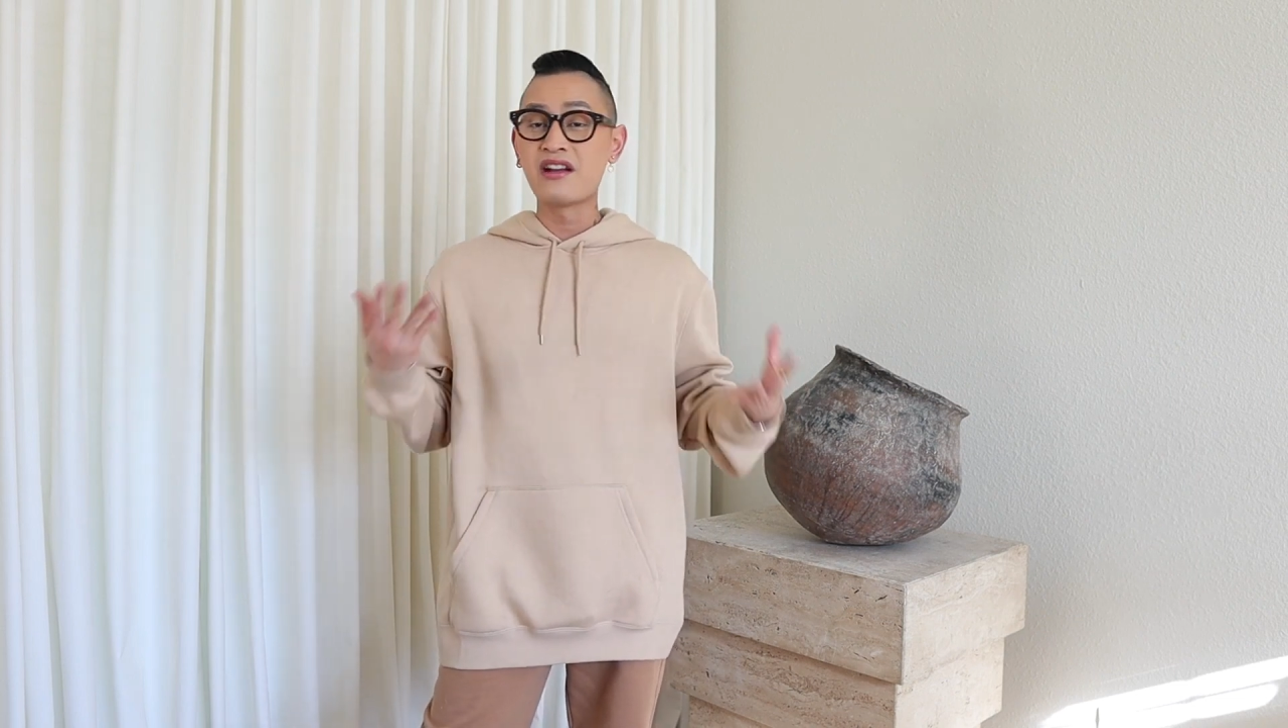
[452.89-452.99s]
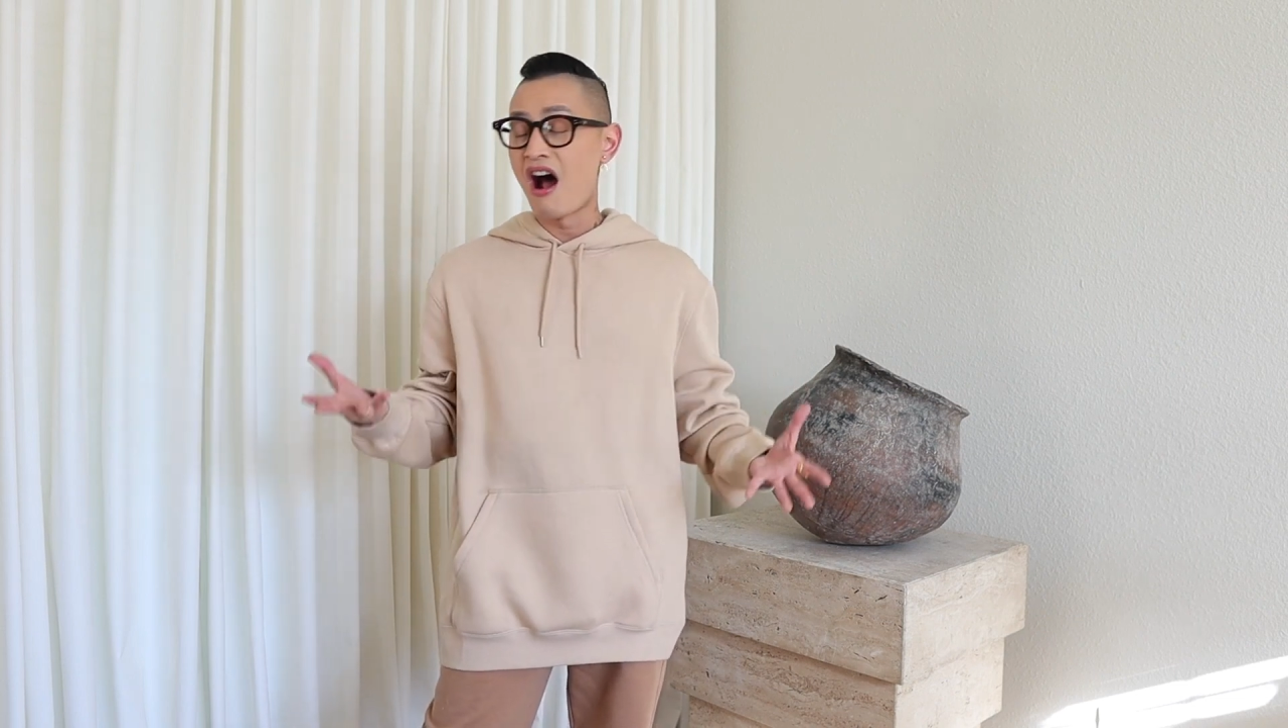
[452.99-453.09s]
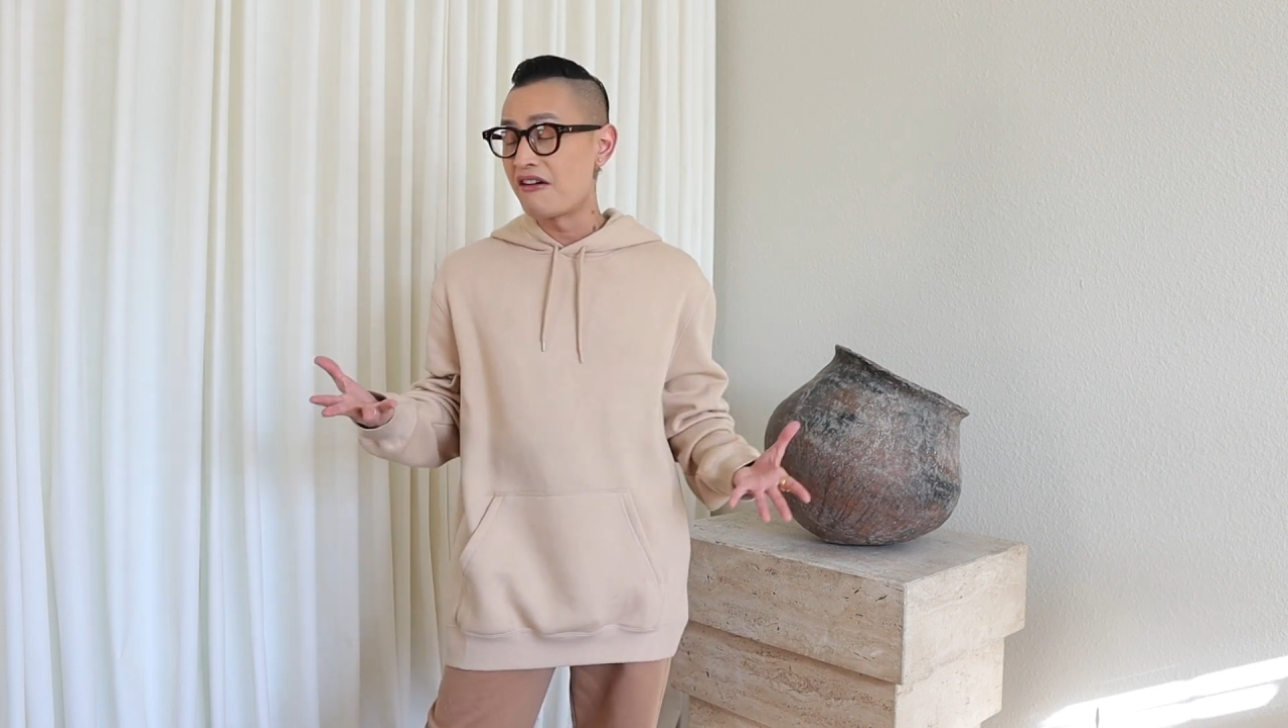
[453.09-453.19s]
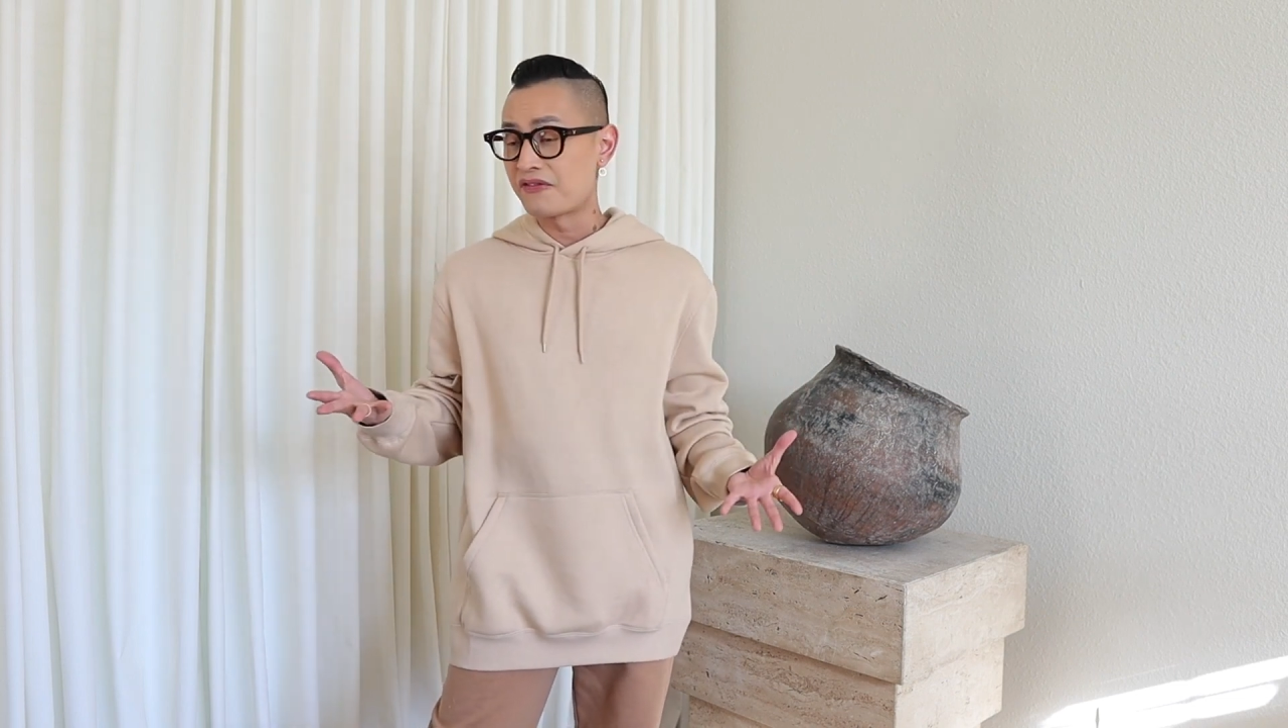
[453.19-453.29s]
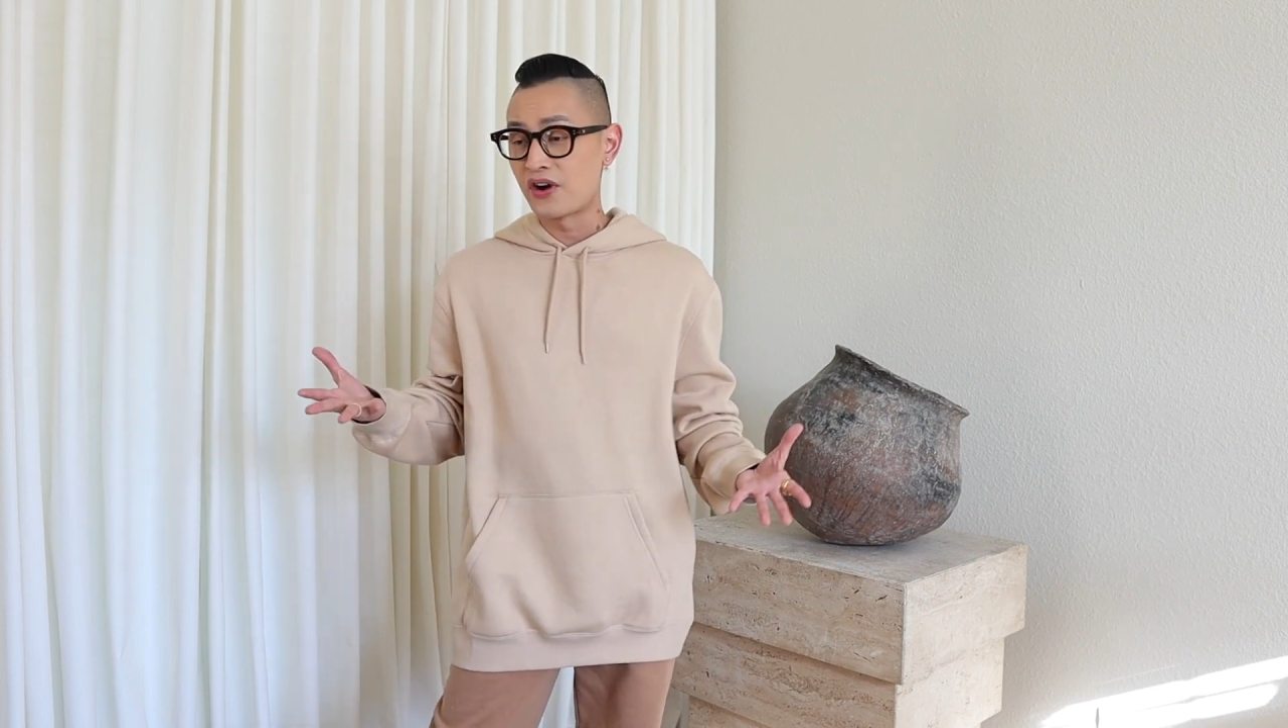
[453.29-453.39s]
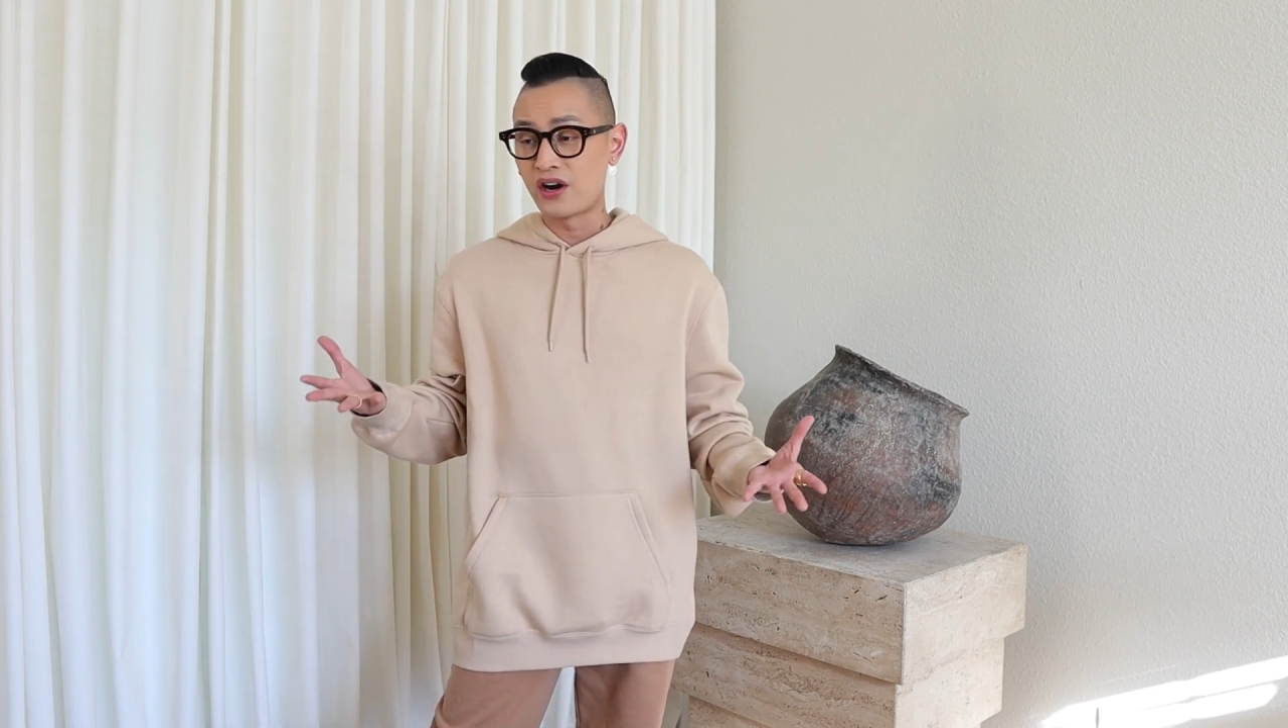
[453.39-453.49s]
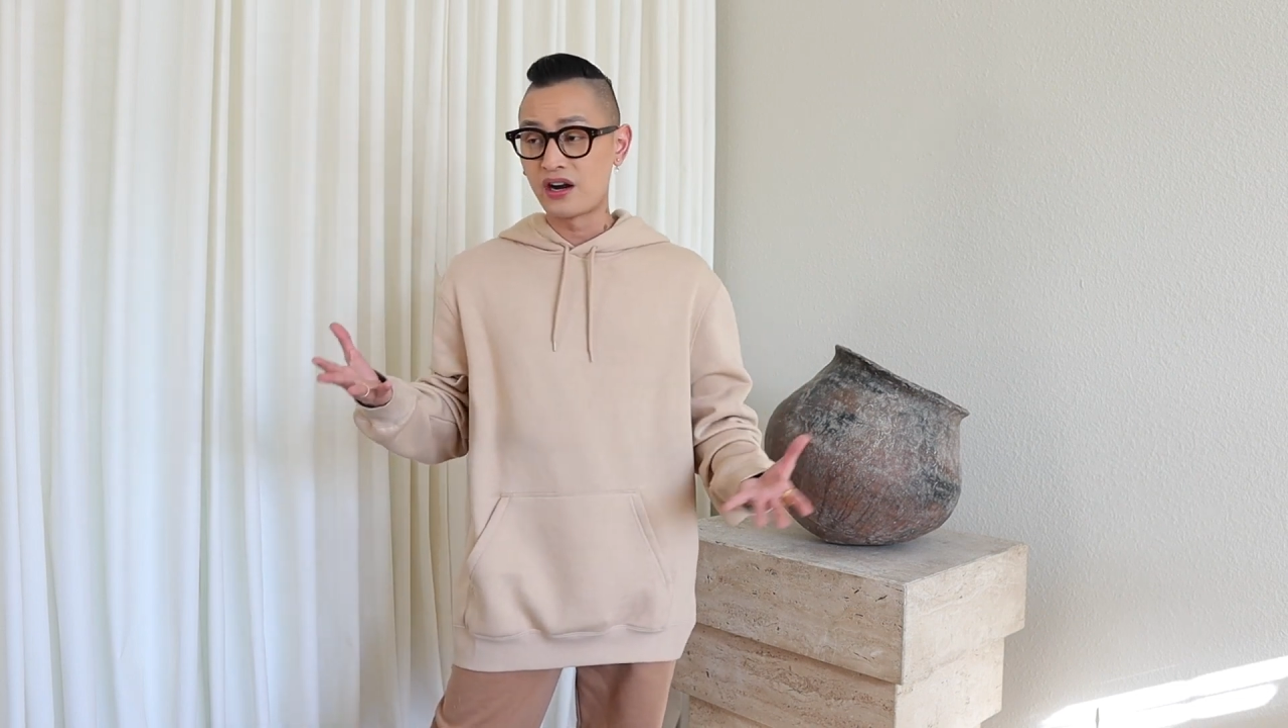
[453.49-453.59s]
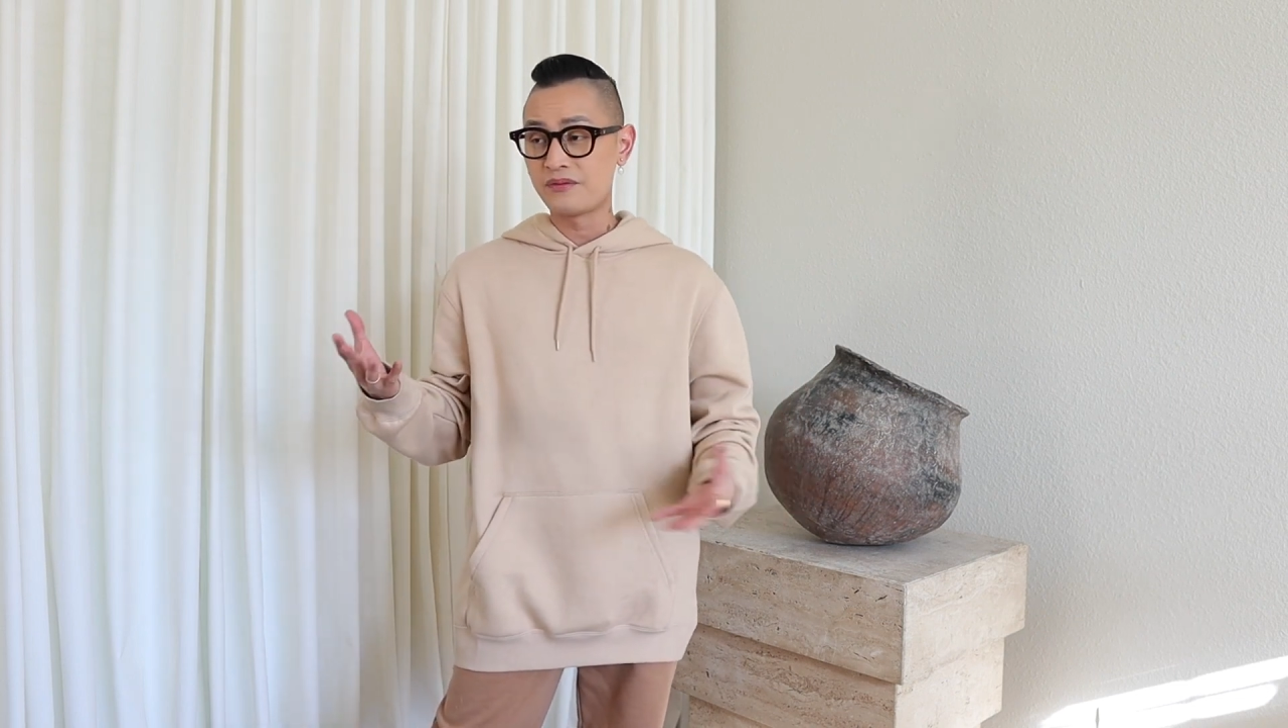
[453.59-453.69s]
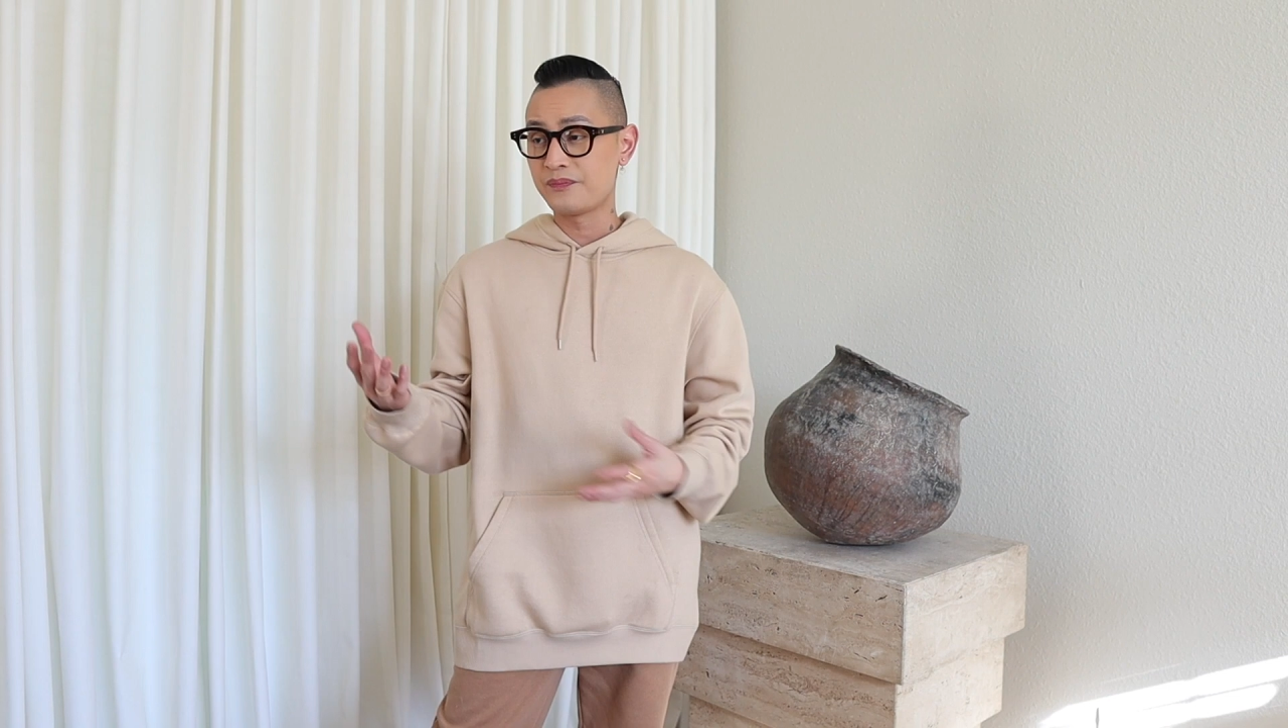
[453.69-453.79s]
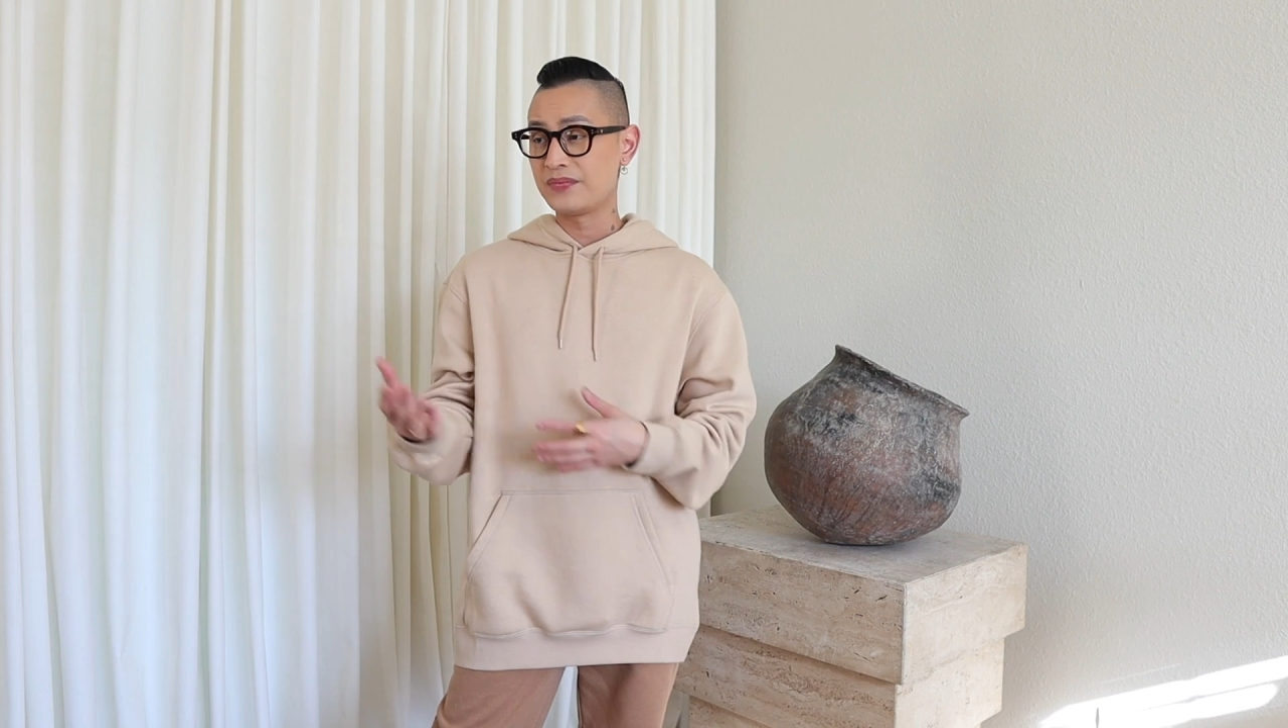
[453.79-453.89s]
an
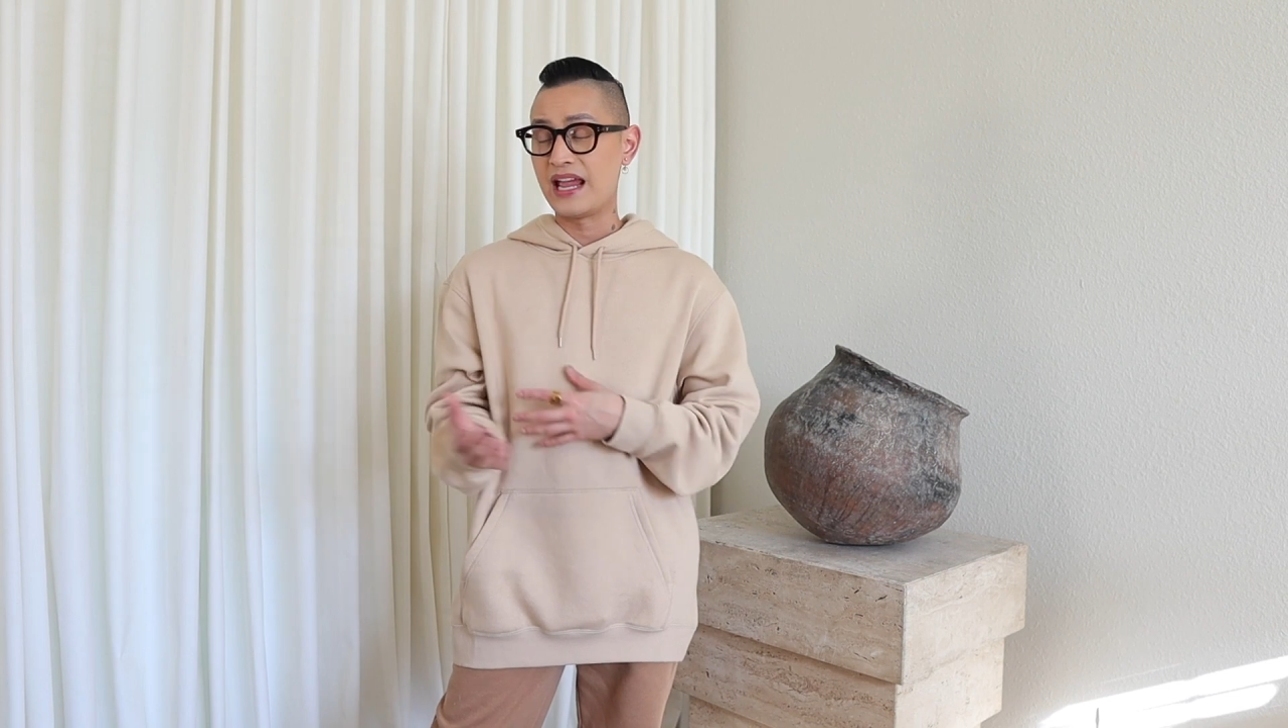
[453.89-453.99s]
offer